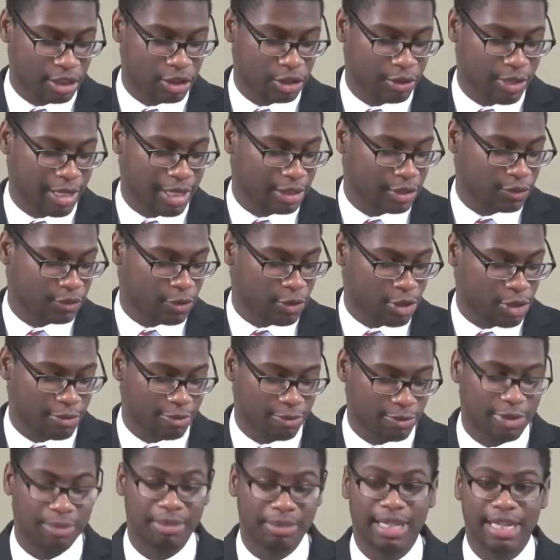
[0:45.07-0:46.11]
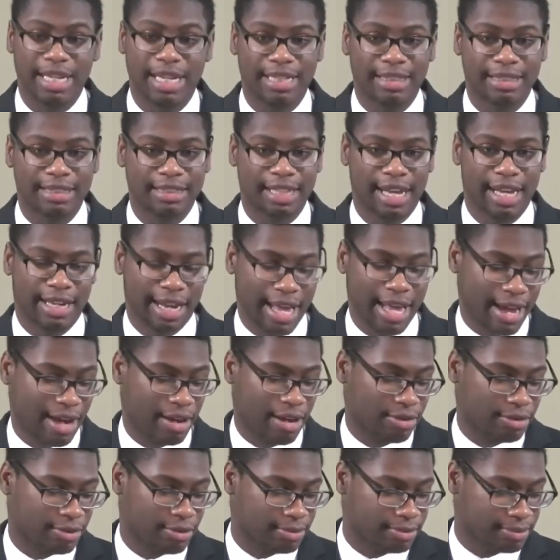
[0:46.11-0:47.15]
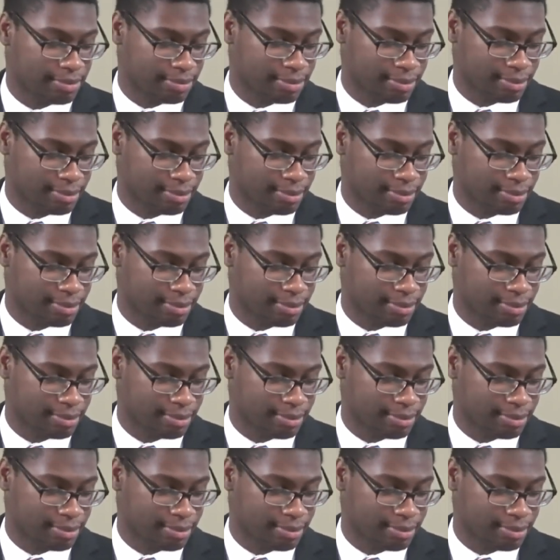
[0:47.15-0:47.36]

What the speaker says: transformed from the inside out.